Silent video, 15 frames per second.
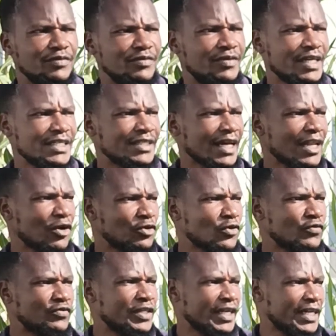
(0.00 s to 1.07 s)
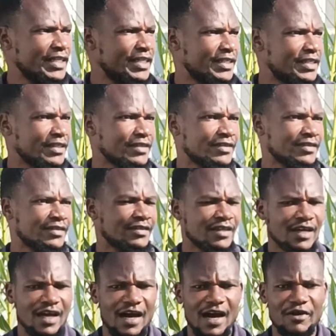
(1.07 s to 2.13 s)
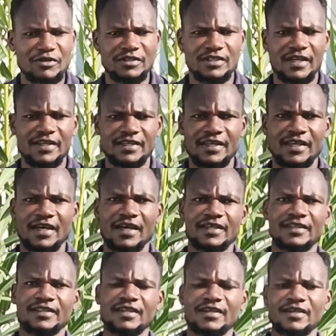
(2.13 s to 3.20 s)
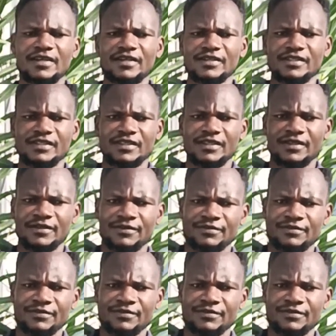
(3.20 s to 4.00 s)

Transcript: There is a lot of serenity outside here in the greens.